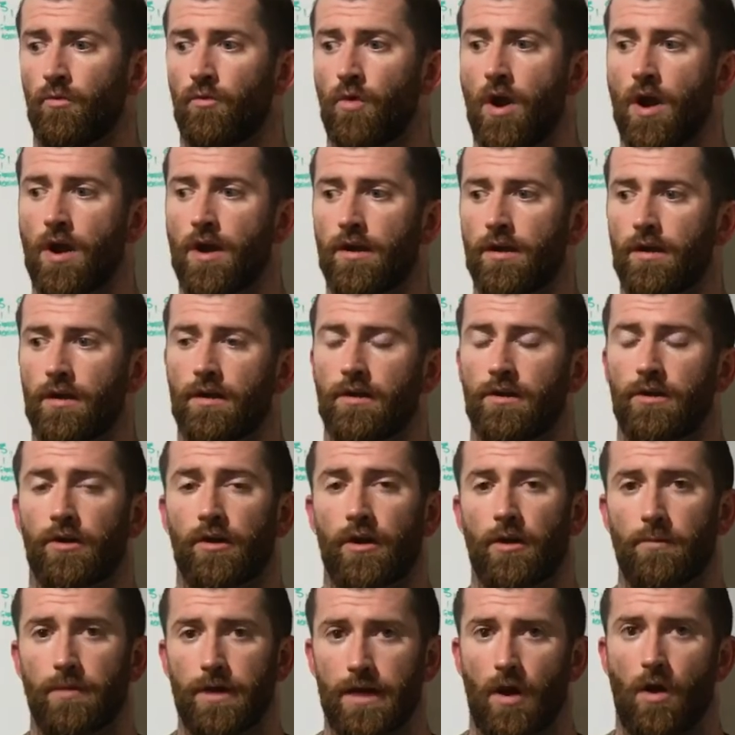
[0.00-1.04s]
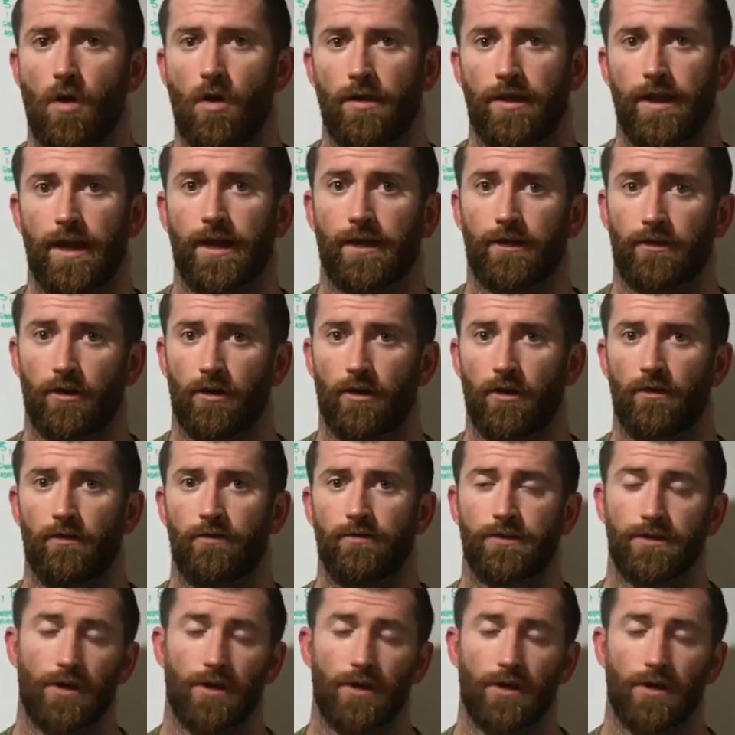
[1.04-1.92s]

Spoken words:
run, you're going to be on that curve,